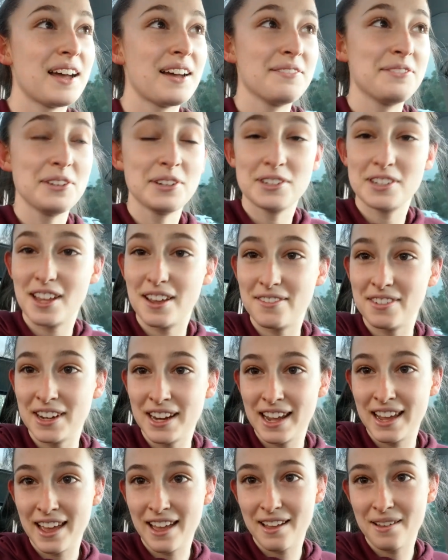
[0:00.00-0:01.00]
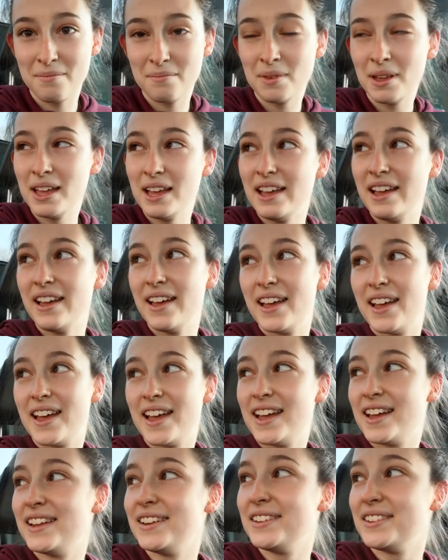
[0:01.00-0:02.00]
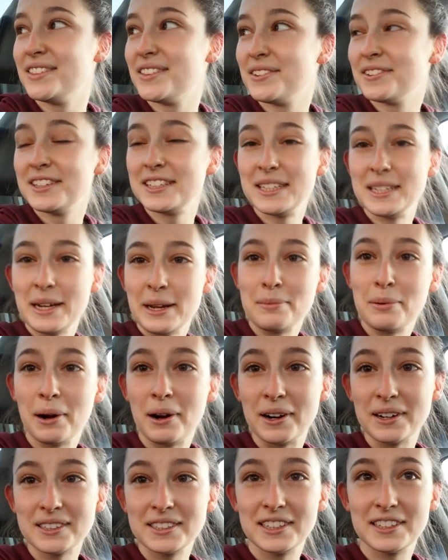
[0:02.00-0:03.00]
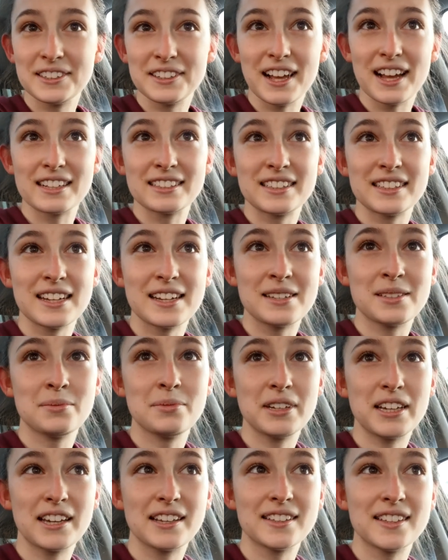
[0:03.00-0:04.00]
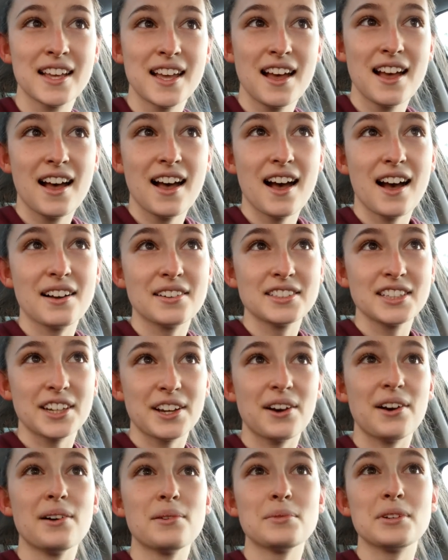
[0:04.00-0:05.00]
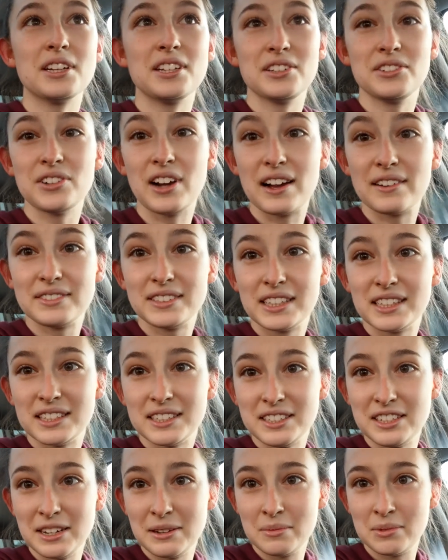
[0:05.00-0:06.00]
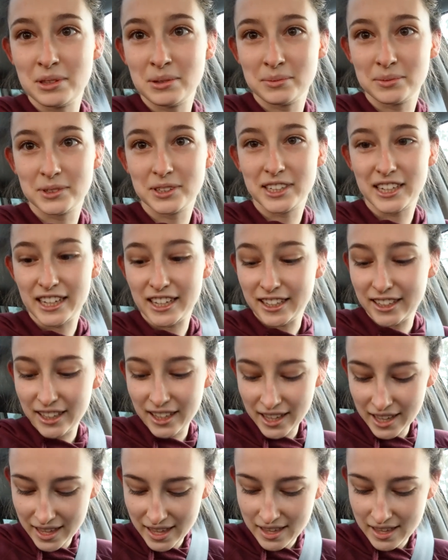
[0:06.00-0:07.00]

after 7 a.m. And the reason I parked here last night is because I was like, oh, I'm gonna drive to the gym in the morning.